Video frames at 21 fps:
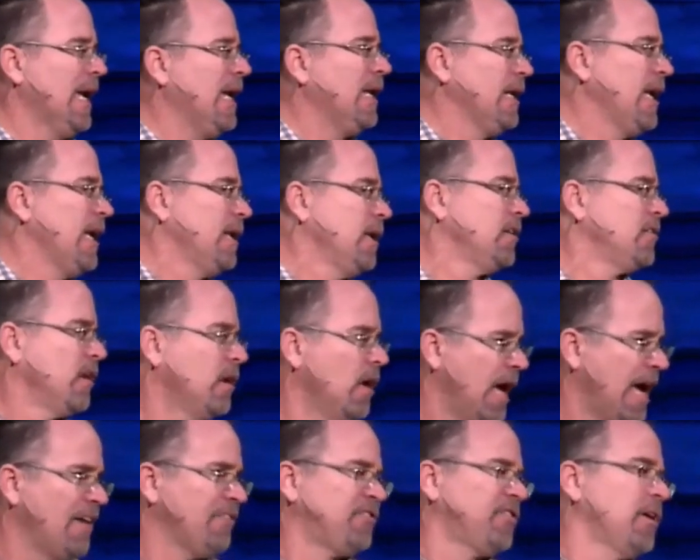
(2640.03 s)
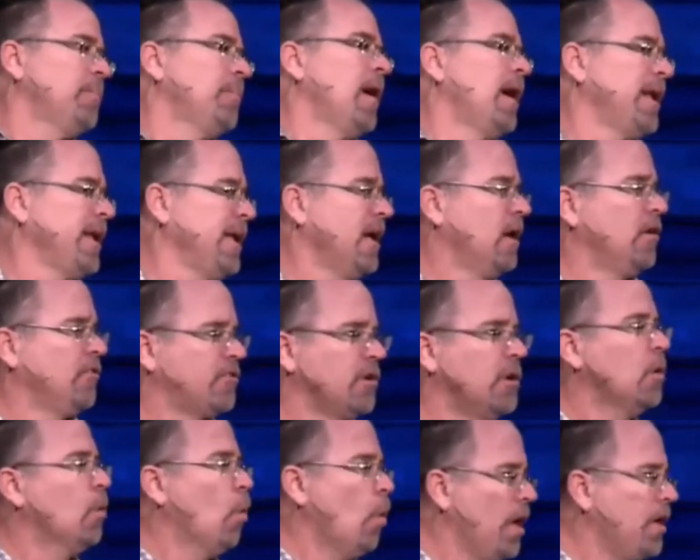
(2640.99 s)
and have somebody else
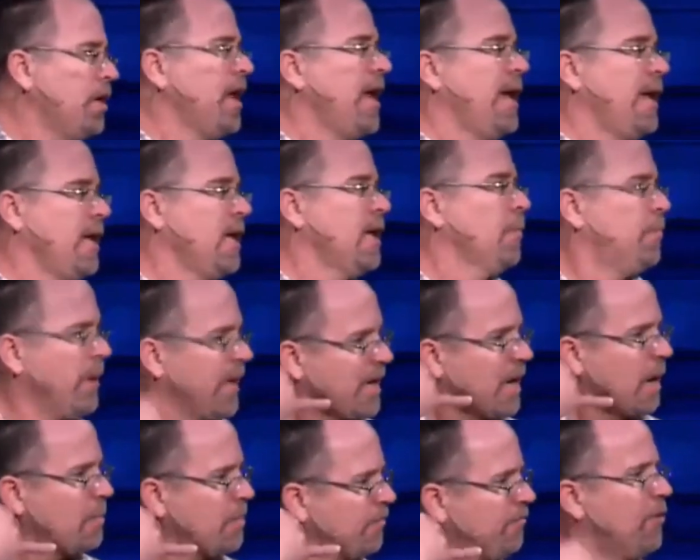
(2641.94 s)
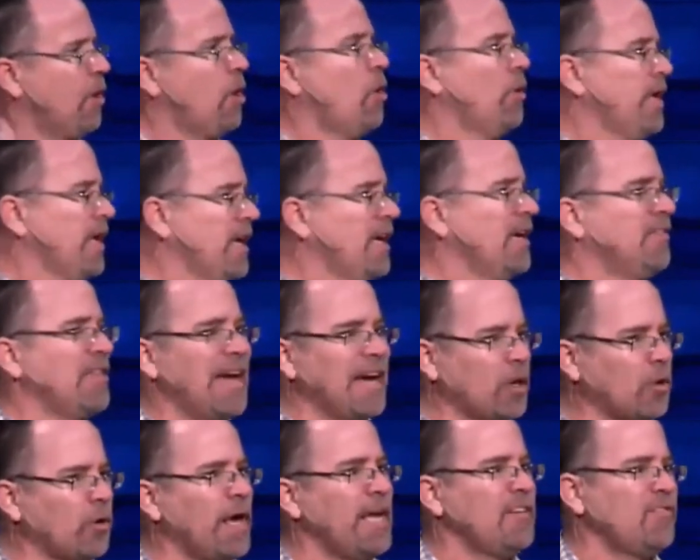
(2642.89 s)
one day pick up the phone and get that
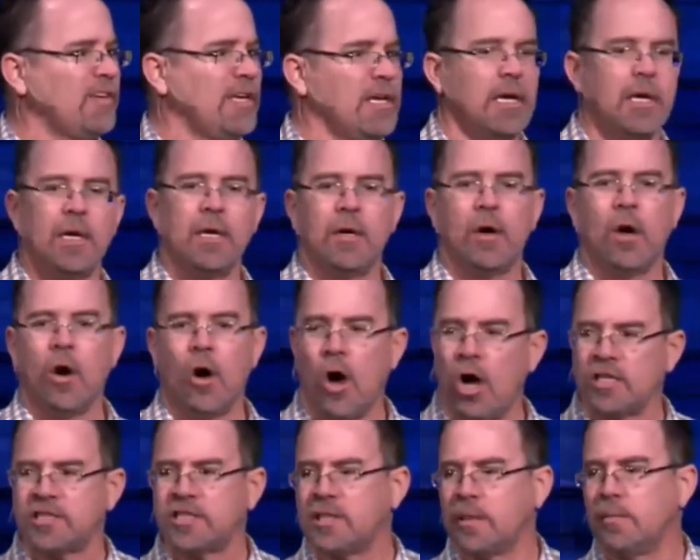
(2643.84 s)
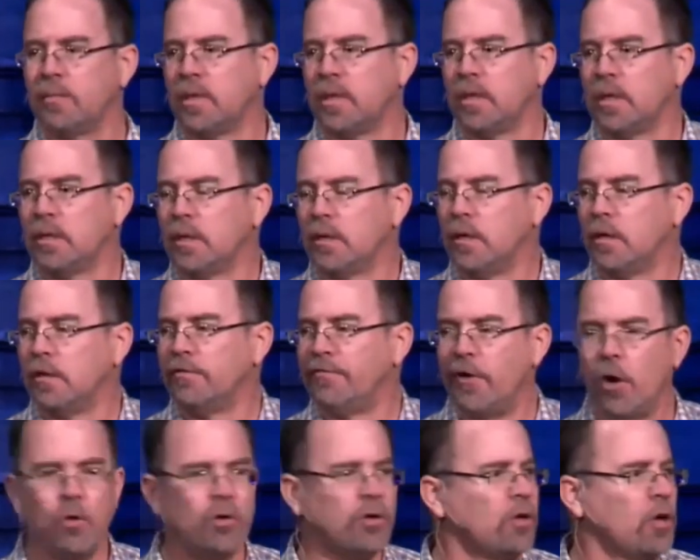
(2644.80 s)
crazy, awesome
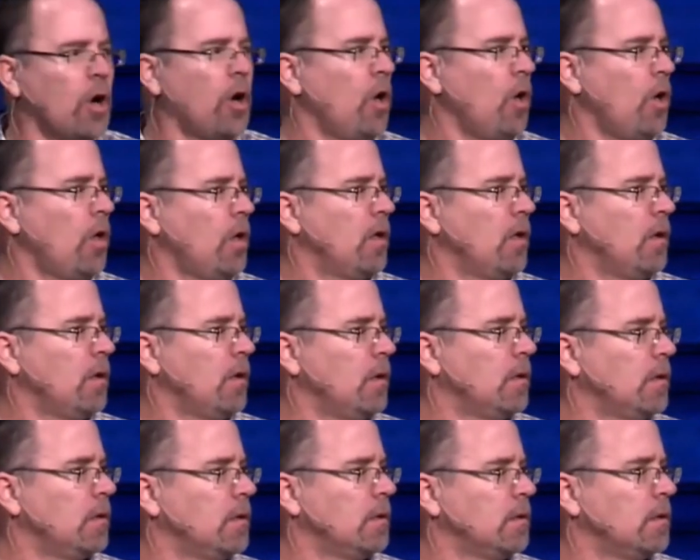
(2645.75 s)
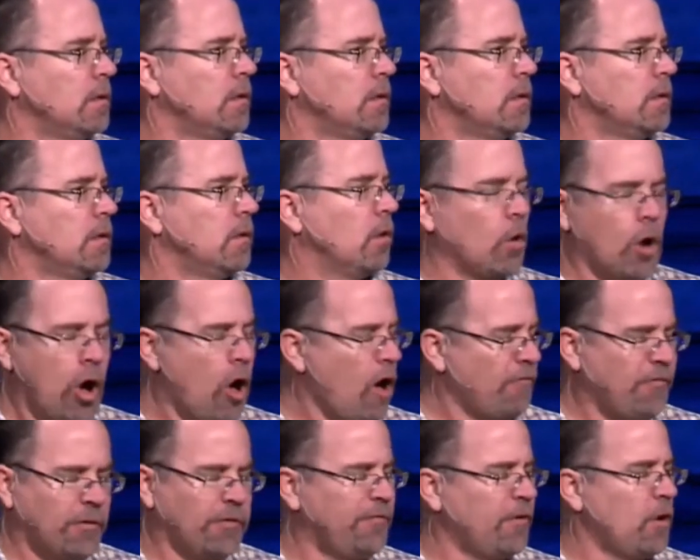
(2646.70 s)
phone call or
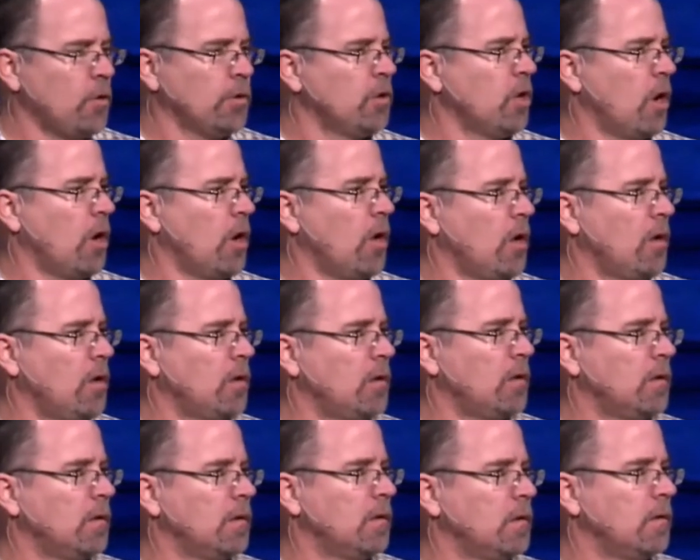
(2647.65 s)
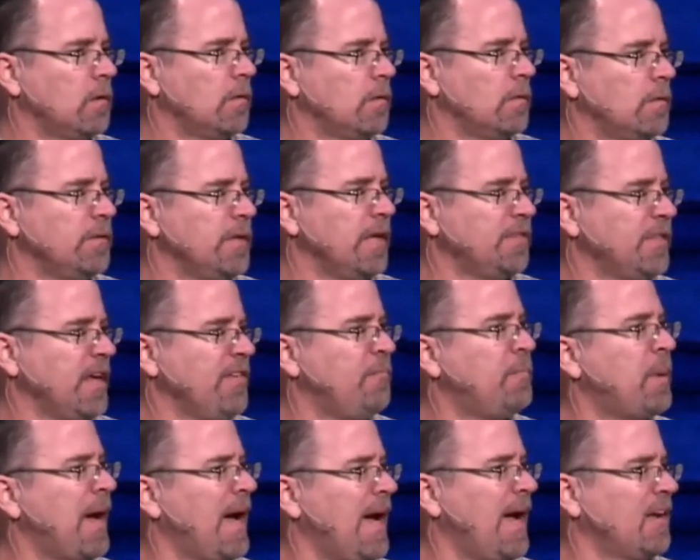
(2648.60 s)
awful phone call that they've
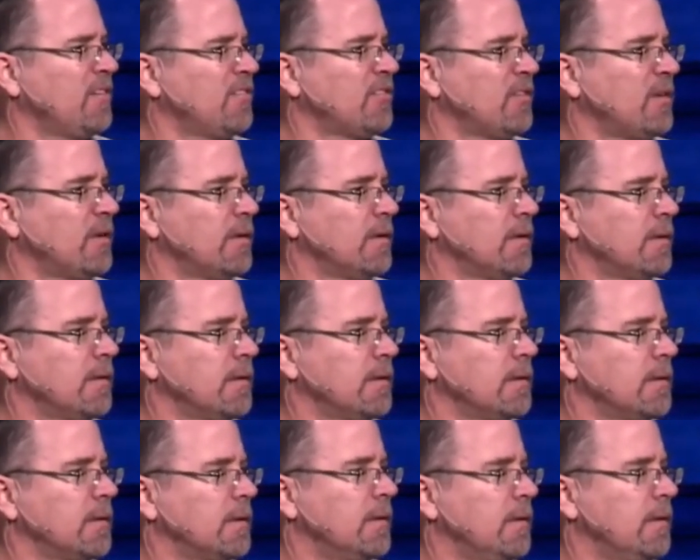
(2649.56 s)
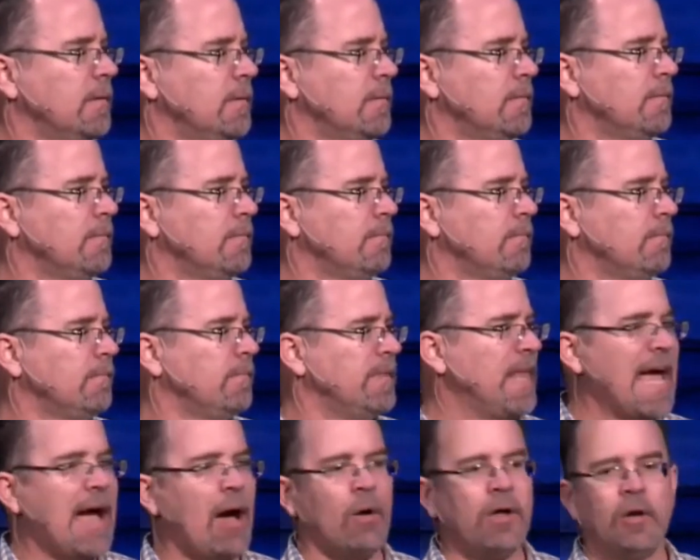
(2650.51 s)
passed.
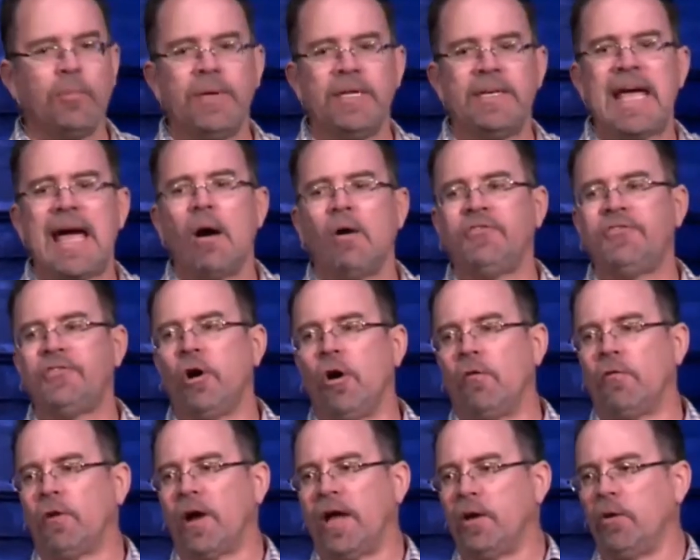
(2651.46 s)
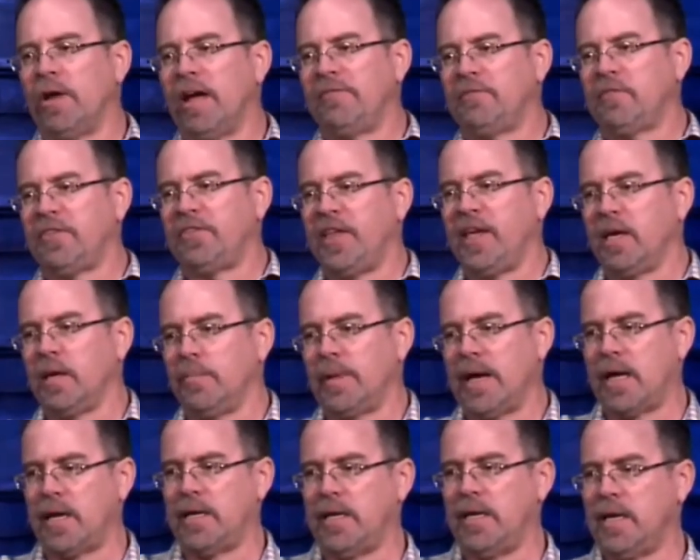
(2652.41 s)
Now it's over. I don't have to think
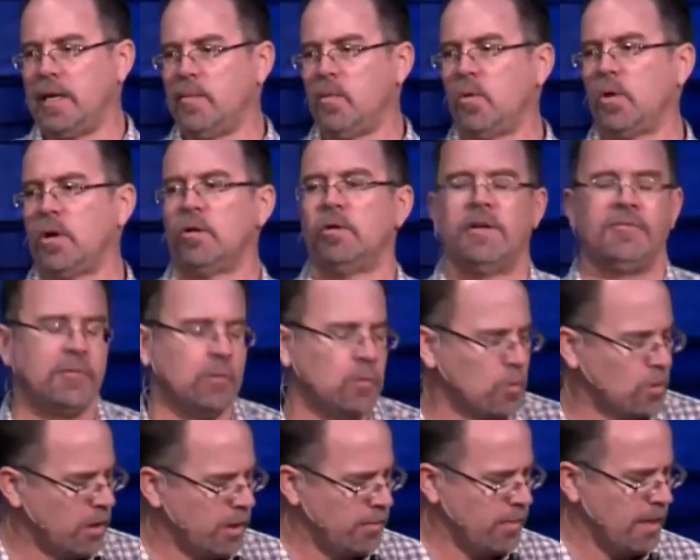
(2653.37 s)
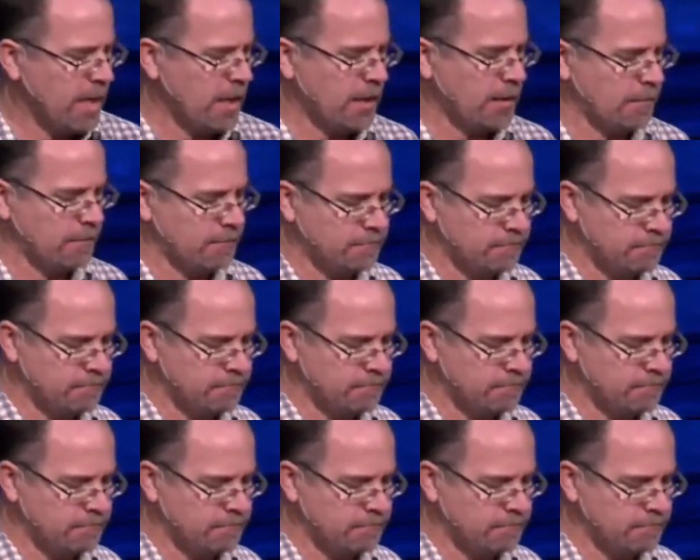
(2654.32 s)
about it anymore. I don't have to worry about it.